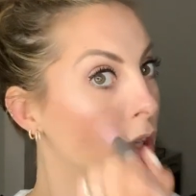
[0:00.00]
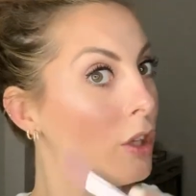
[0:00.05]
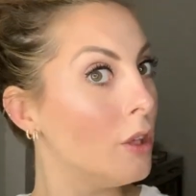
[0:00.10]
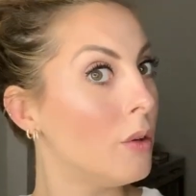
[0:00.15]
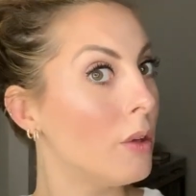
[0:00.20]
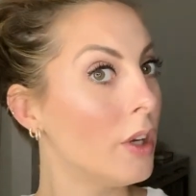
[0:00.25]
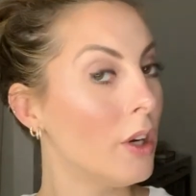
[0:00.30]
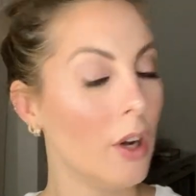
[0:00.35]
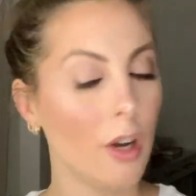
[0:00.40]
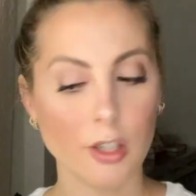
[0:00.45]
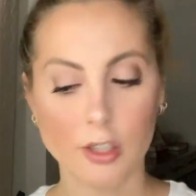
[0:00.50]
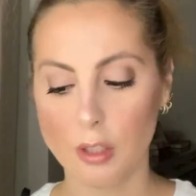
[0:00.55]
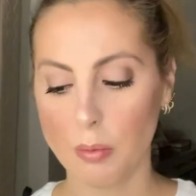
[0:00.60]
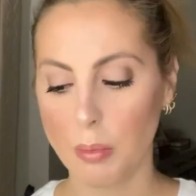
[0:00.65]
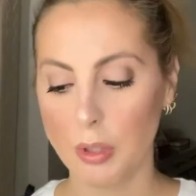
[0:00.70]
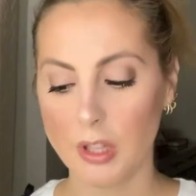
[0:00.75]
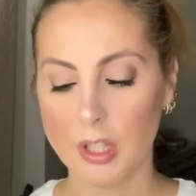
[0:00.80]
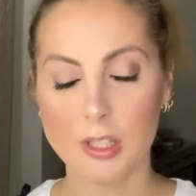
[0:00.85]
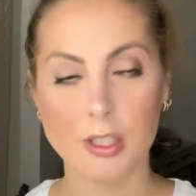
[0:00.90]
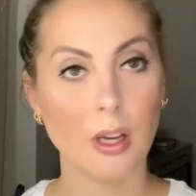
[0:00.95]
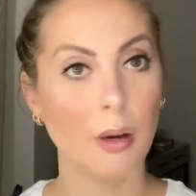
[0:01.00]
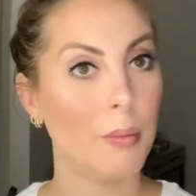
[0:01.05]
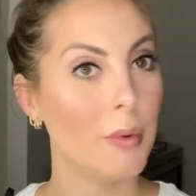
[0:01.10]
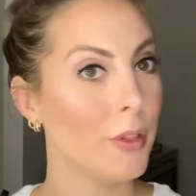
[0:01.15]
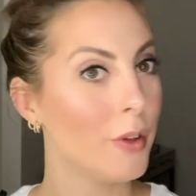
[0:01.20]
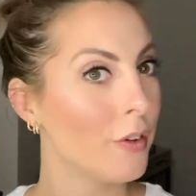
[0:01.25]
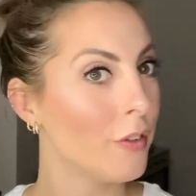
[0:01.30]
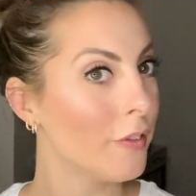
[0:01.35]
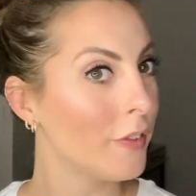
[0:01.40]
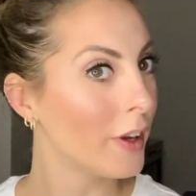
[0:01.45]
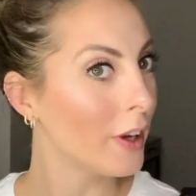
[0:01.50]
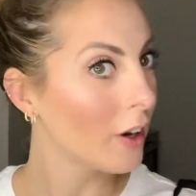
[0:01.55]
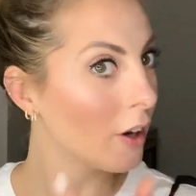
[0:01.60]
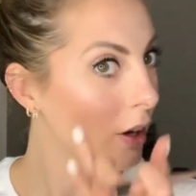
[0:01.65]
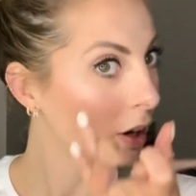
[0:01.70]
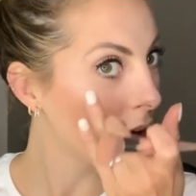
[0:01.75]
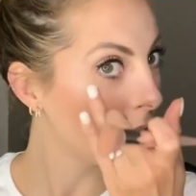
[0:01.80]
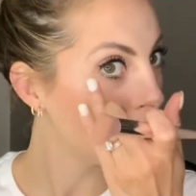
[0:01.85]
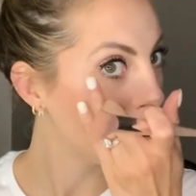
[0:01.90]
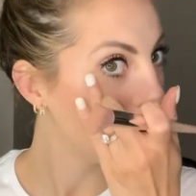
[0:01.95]
You can also put this on with your
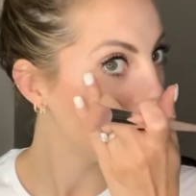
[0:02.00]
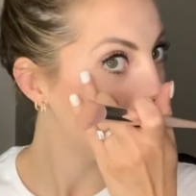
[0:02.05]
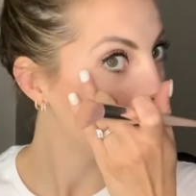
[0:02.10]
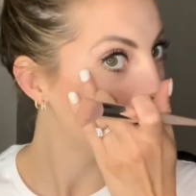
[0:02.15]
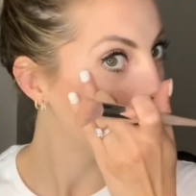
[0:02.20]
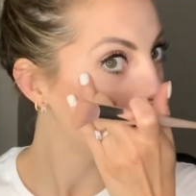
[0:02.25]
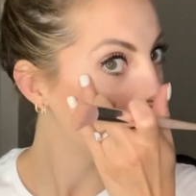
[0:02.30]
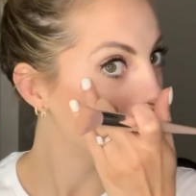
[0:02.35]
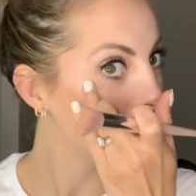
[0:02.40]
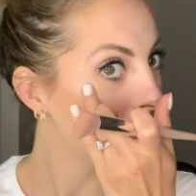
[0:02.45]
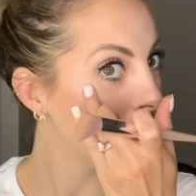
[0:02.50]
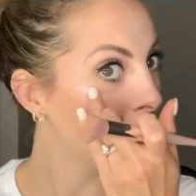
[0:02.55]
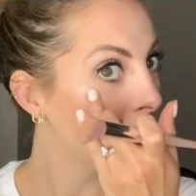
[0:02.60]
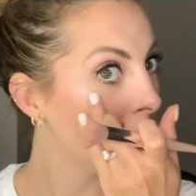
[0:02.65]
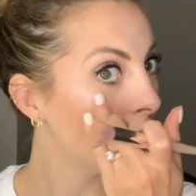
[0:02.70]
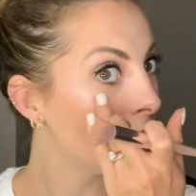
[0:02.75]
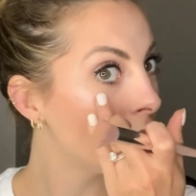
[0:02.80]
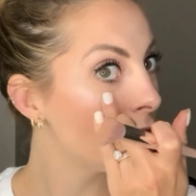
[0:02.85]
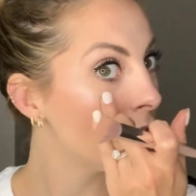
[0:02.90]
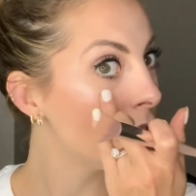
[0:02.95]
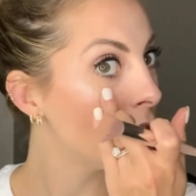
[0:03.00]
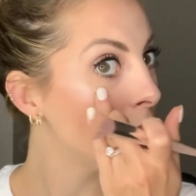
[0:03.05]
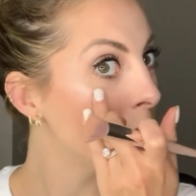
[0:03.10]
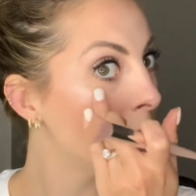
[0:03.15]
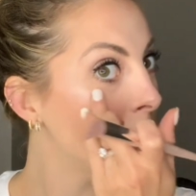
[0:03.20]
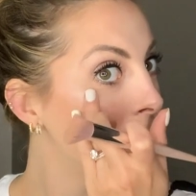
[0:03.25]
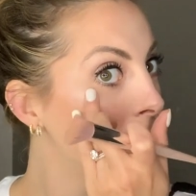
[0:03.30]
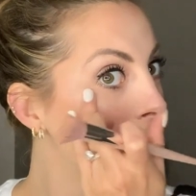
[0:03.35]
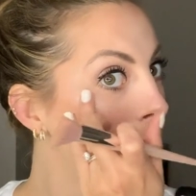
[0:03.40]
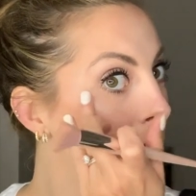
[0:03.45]
finger right on the cheekbone.